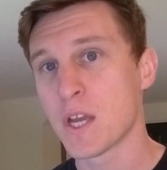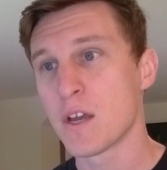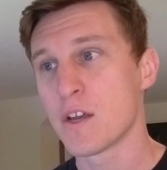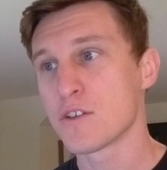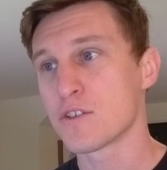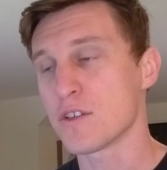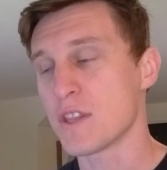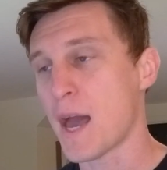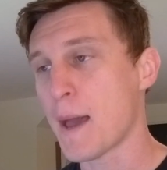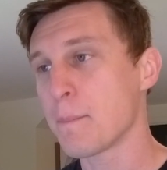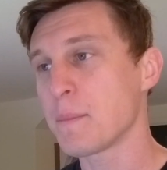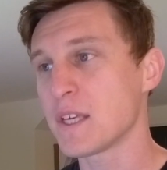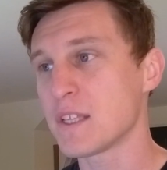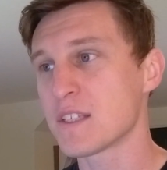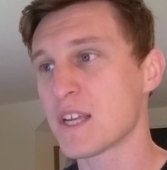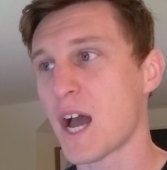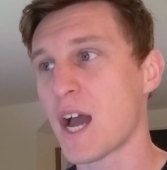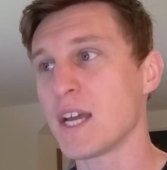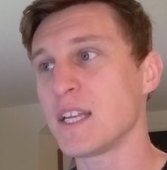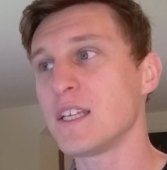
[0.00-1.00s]
So that
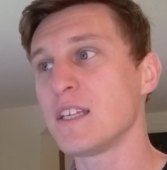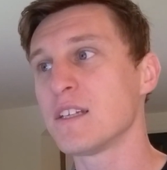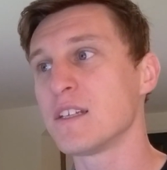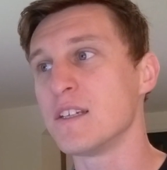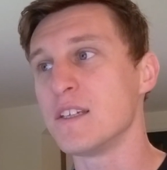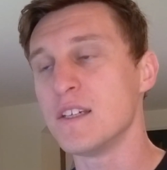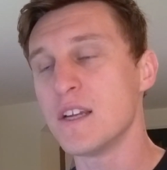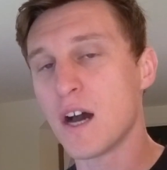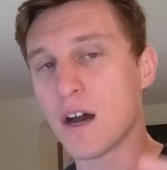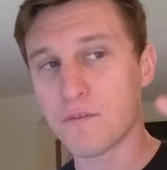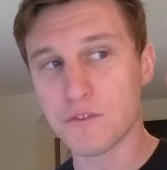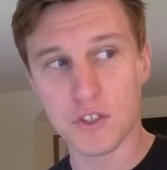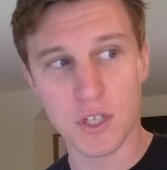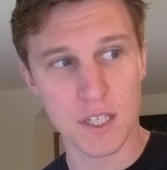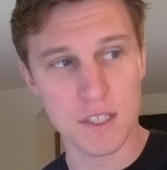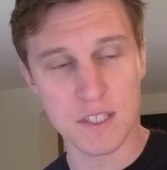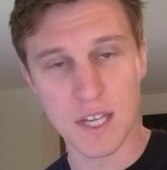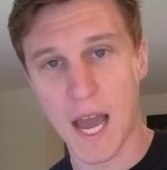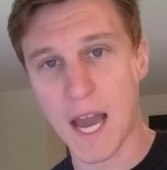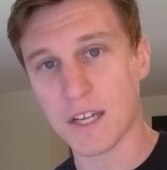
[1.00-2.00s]
means I need enough
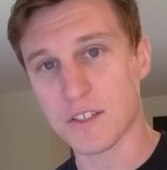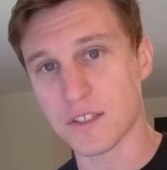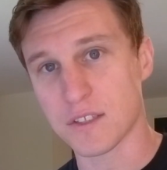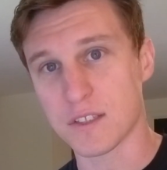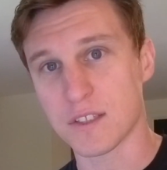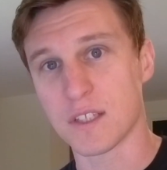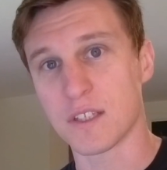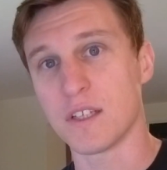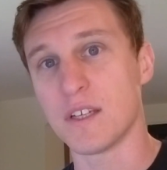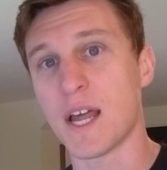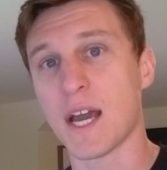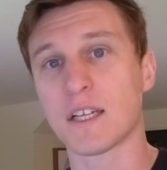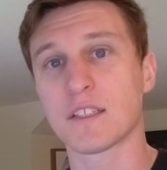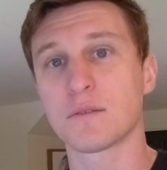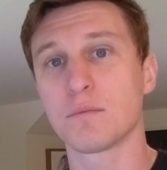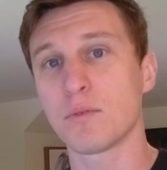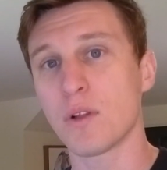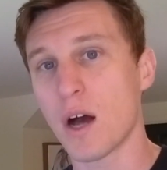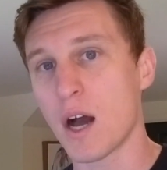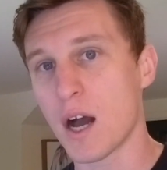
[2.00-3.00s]
transactions in the next
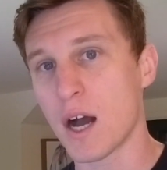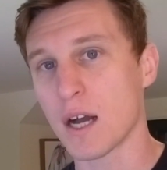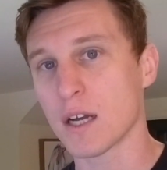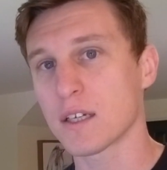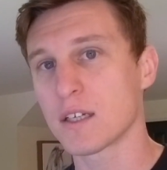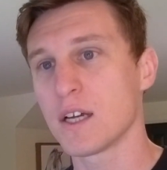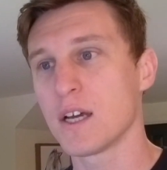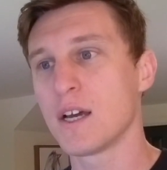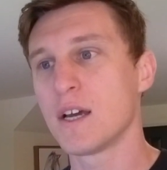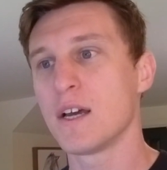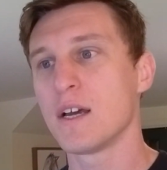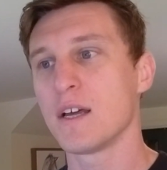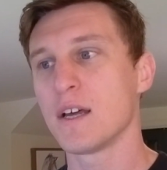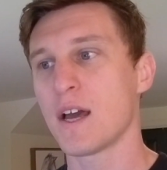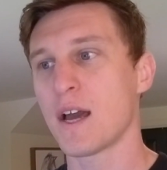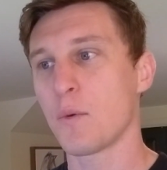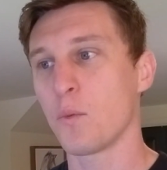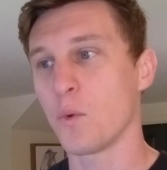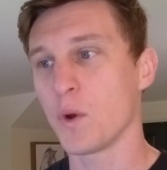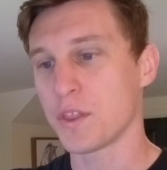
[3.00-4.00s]
block
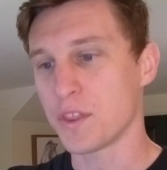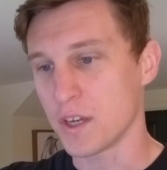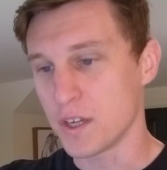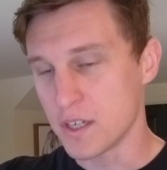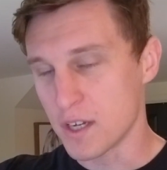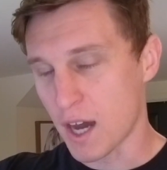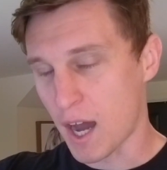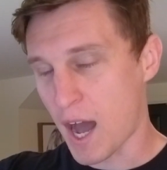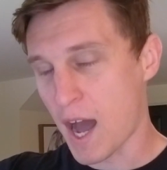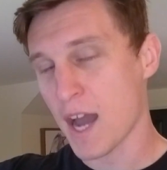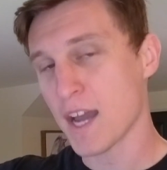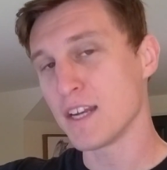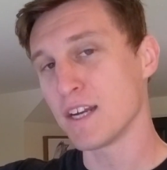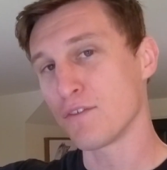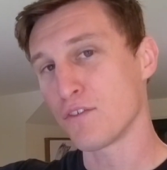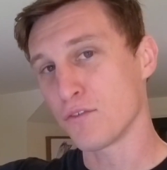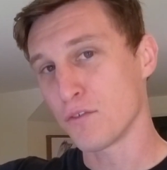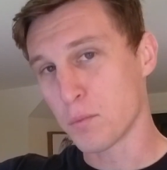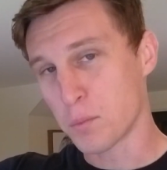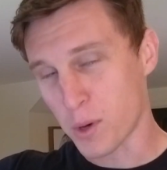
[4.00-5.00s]
with a high
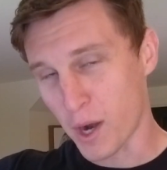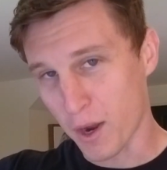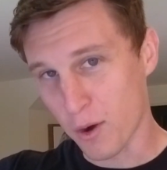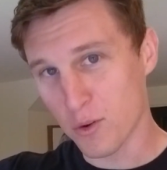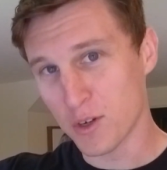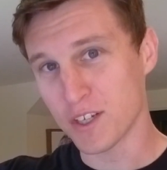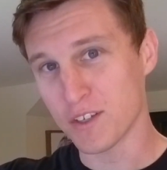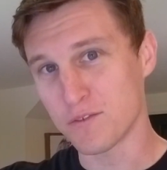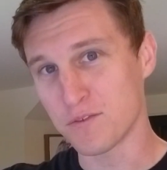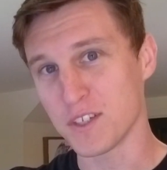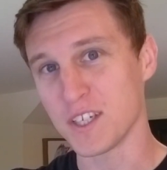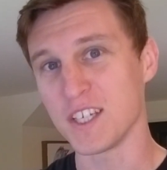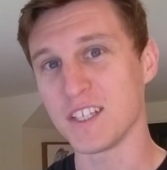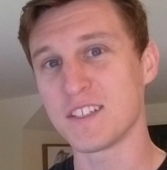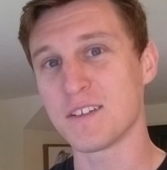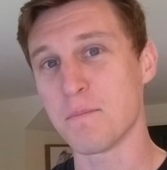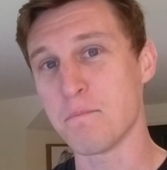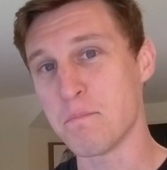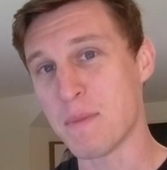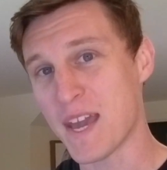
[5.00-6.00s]
enough of a priority fee
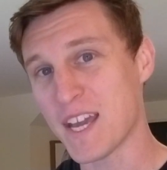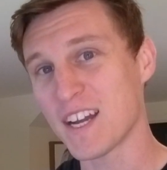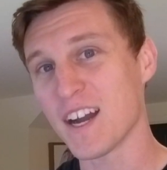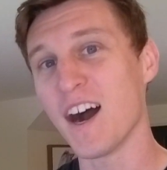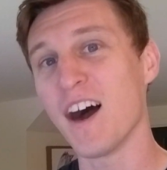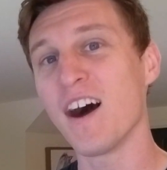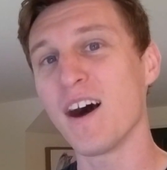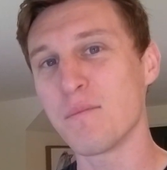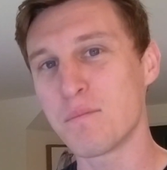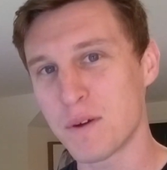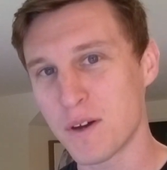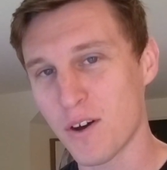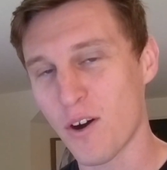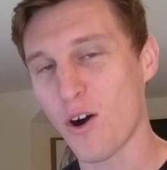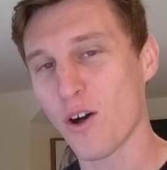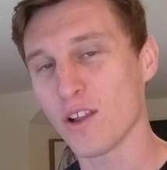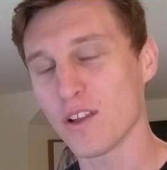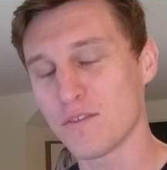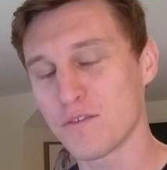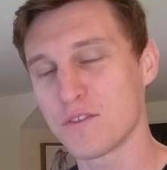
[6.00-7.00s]
to make up
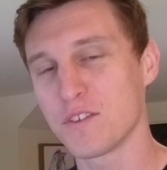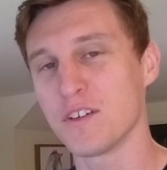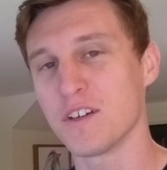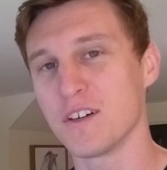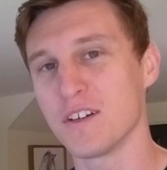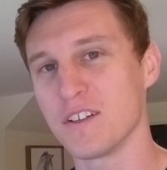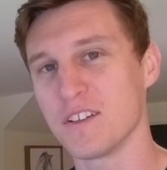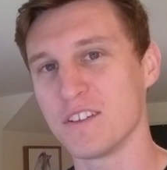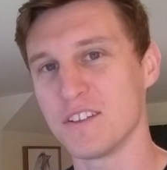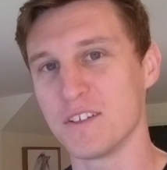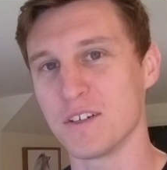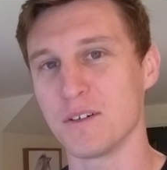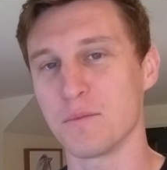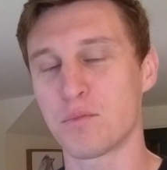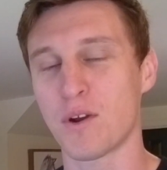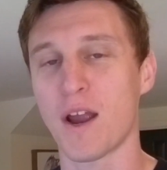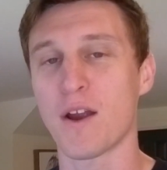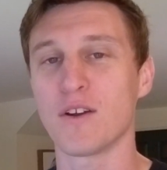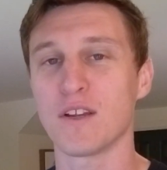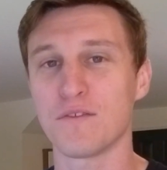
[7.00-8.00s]
all of the
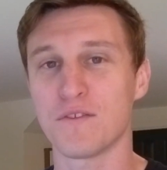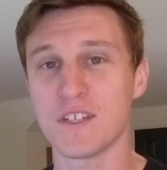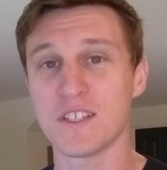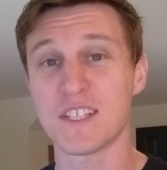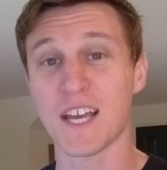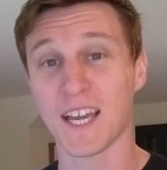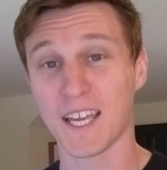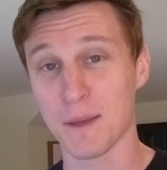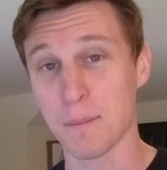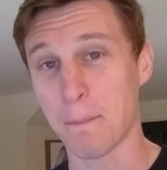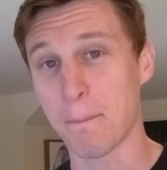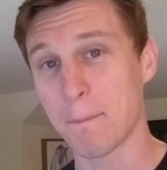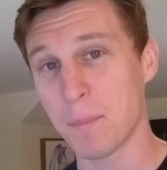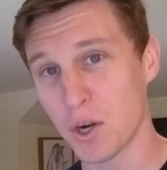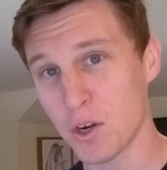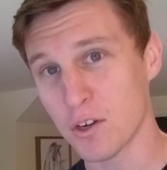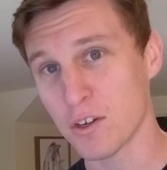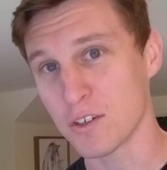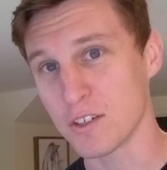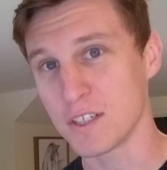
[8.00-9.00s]
priority fees that get
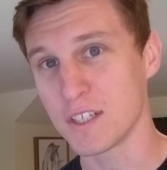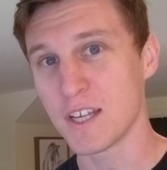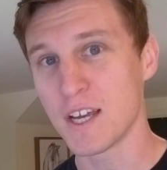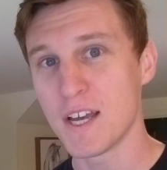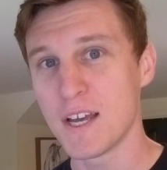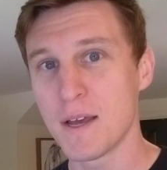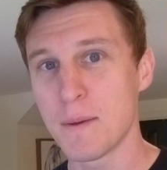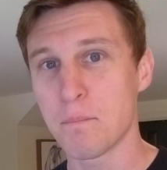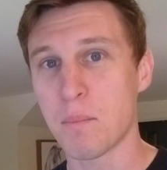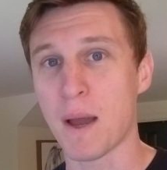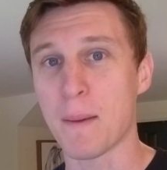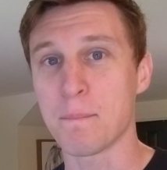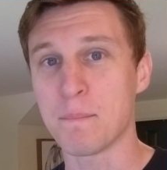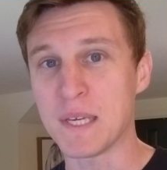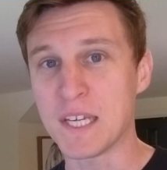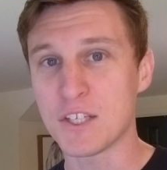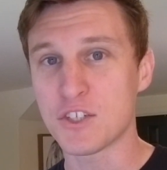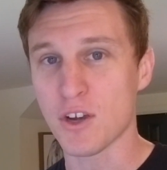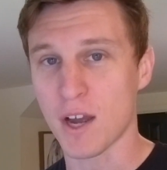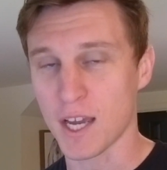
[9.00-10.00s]
burned by
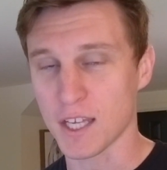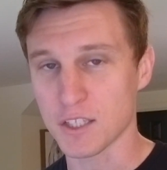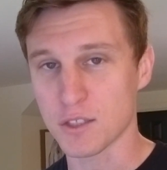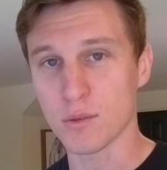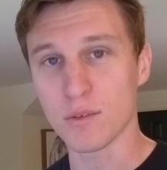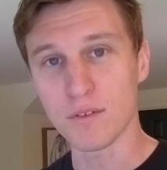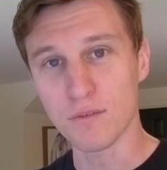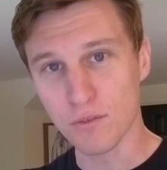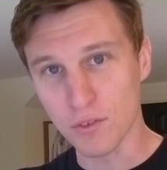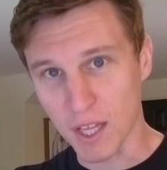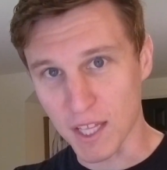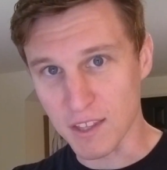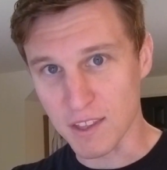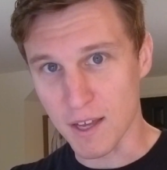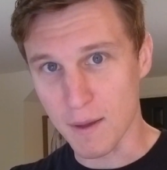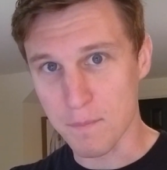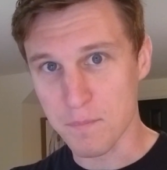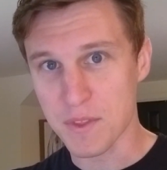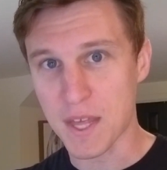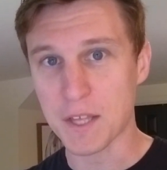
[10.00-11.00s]
me trying to inflate
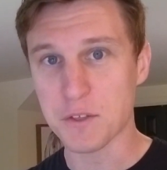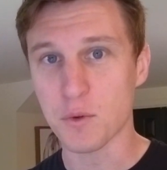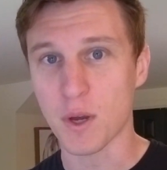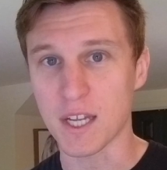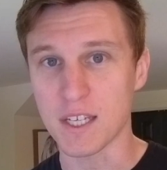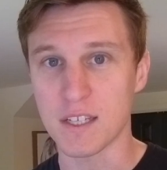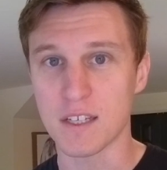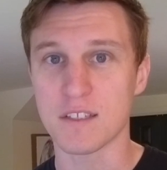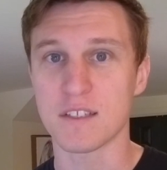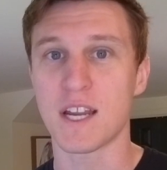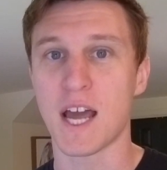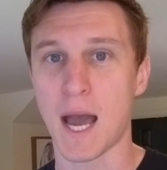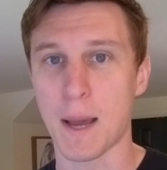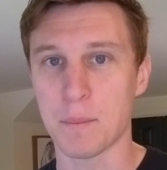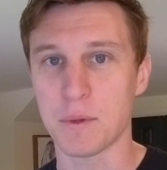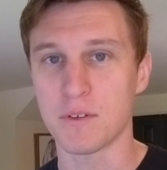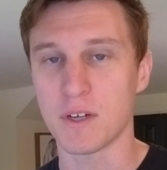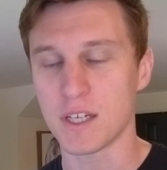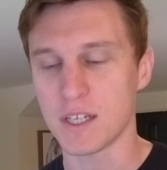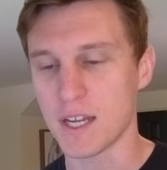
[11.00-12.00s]
them. That's why it doesn't
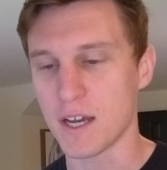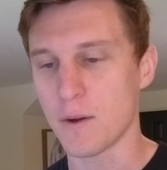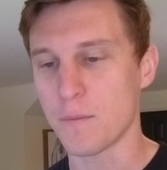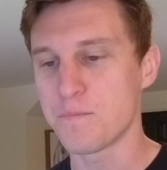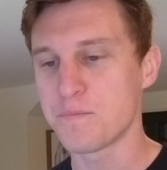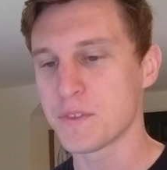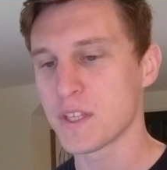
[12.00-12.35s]
happen right now.